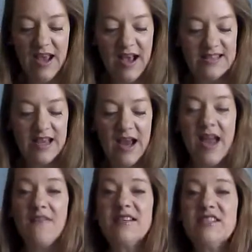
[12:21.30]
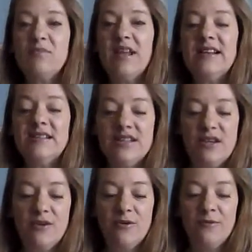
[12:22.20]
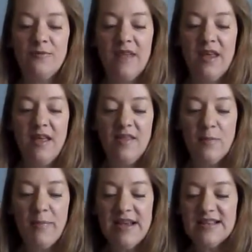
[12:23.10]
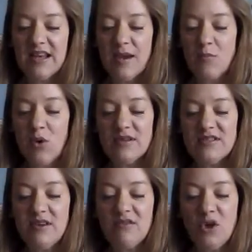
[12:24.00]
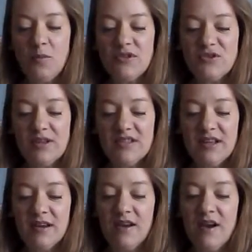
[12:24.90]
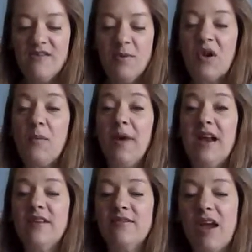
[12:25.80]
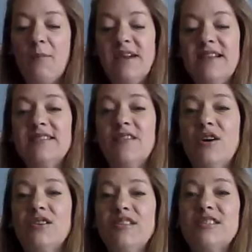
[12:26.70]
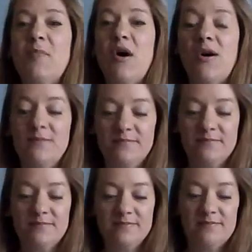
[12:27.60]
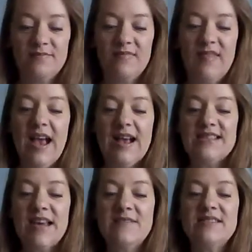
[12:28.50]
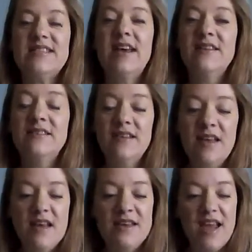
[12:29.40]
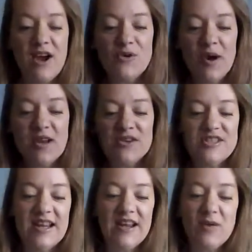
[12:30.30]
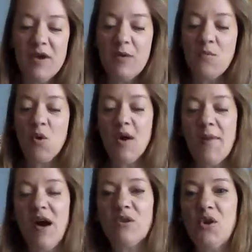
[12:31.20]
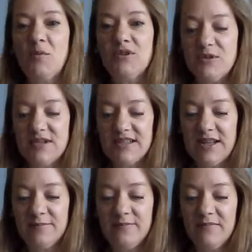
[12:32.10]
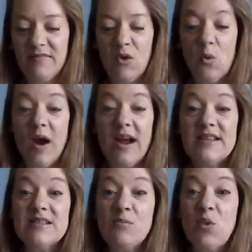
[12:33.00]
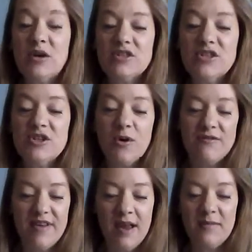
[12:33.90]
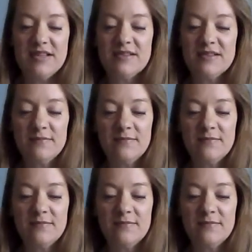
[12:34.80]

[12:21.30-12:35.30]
As I have explained to you, the basic importance of global sourcing from competitive companies large and small. As I have said, now you understand a bit more about global sourcing, why it's important to your families,